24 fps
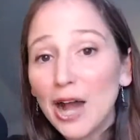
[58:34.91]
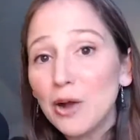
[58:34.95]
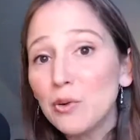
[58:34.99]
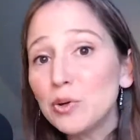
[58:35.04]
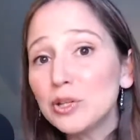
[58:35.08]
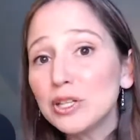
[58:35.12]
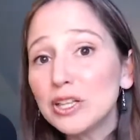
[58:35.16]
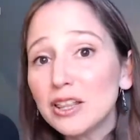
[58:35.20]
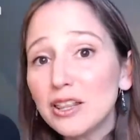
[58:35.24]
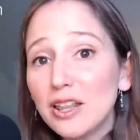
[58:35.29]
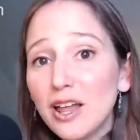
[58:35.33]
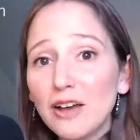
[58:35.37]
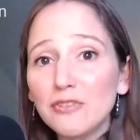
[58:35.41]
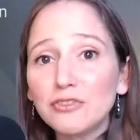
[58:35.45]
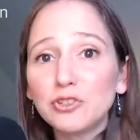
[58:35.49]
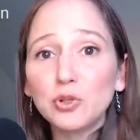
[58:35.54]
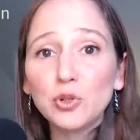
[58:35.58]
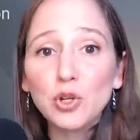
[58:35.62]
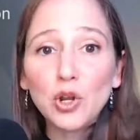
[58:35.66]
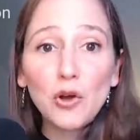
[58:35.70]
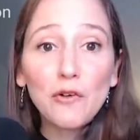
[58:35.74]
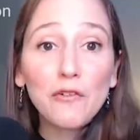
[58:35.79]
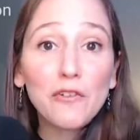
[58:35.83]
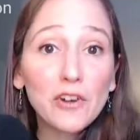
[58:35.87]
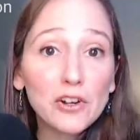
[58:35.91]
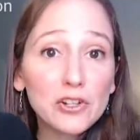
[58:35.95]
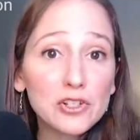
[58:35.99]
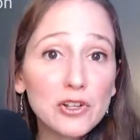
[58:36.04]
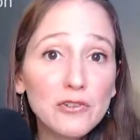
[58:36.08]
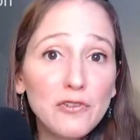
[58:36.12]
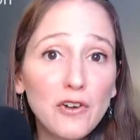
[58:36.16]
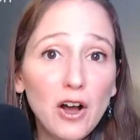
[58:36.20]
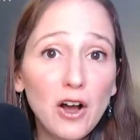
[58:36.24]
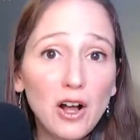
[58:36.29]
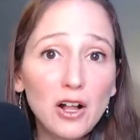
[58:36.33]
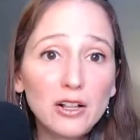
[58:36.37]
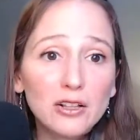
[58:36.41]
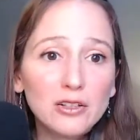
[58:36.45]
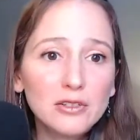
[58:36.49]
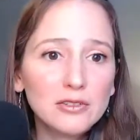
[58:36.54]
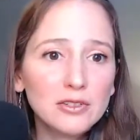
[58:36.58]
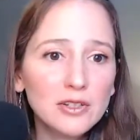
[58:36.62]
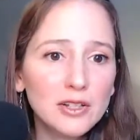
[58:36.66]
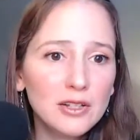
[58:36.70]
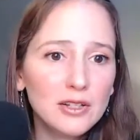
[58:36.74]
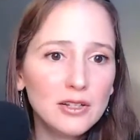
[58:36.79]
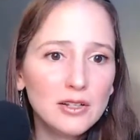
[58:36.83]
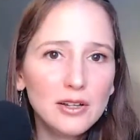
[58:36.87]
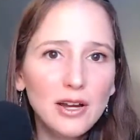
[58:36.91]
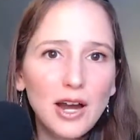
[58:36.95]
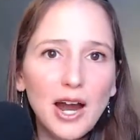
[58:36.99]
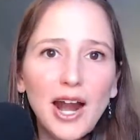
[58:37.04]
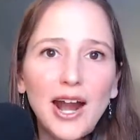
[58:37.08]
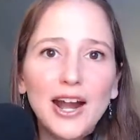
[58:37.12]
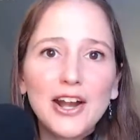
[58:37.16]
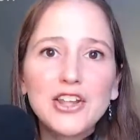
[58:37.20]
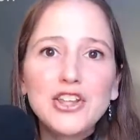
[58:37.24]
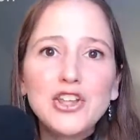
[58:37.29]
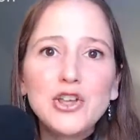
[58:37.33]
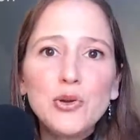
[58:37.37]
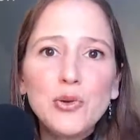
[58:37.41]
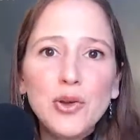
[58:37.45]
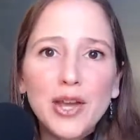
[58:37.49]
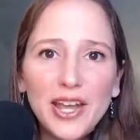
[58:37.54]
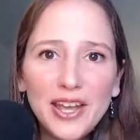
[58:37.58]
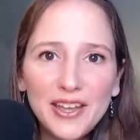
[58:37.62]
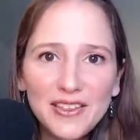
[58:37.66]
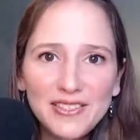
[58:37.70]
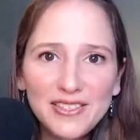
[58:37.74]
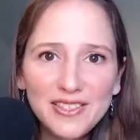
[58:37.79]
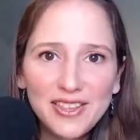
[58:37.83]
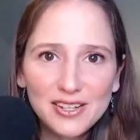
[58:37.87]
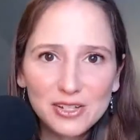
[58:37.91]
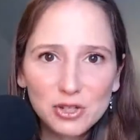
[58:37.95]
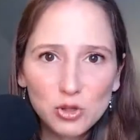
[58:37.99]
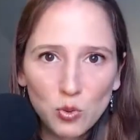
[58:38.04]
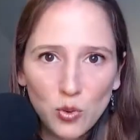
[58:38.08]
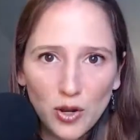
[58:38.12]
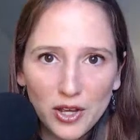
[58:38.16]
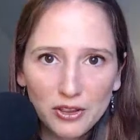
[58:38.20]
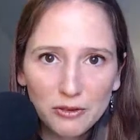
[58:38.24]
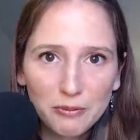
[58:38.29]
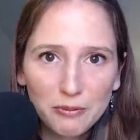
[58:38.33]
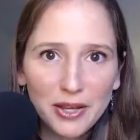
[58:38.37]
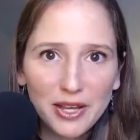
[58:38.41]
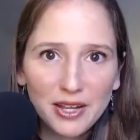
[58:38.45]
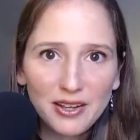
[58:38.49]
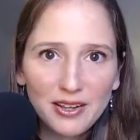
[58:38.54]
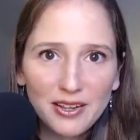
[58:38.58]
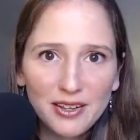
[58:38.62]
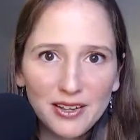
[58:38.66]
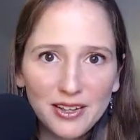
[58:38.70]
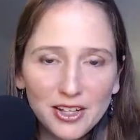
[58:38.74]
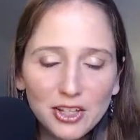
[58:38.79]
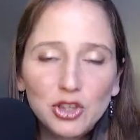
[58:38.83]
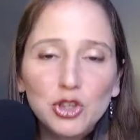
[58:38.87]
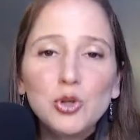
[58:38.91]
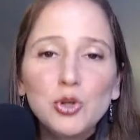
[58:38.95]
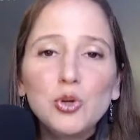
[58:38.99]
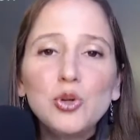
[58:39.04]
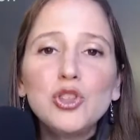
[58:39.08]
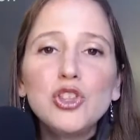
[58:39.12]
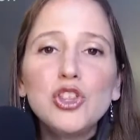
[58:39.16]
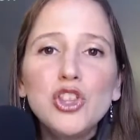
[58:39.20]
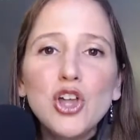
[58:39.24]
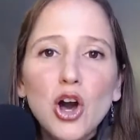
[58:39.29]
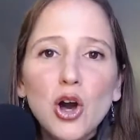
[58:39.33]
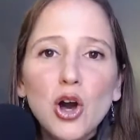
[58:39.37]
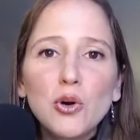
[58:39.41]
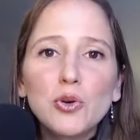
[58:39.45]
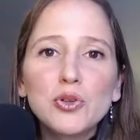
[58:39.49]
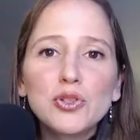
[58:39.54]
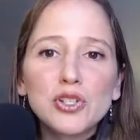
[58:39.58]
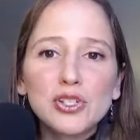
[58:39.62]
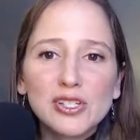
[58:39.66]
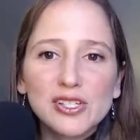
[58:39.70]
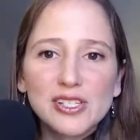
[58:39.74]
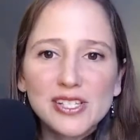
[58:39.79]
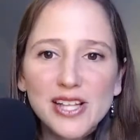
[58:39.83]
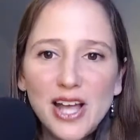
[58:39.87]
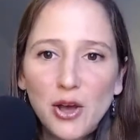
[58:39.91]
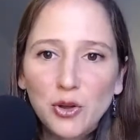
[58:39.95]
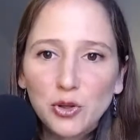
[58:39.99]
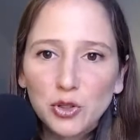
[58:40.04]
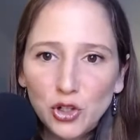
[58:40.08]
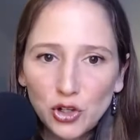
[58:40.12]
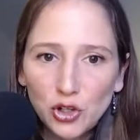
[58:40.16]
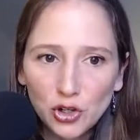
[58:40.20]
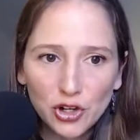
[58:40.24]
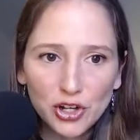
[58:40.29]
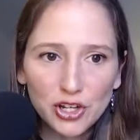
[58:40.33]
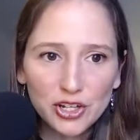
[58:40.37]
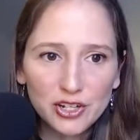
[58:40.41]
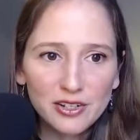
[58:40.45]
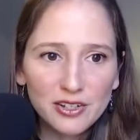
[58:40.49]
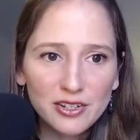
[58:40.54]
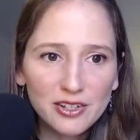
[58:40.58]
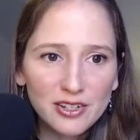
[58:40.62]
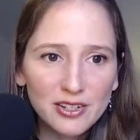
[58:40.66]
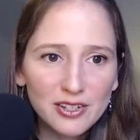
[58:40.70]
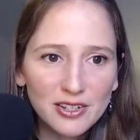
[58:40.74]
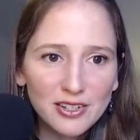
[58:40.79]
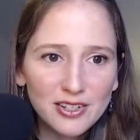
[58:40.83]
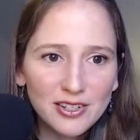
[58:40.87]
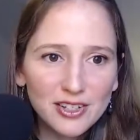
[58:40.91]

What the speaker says: I would love to know, first of all, are you in this with me? Do those sound good?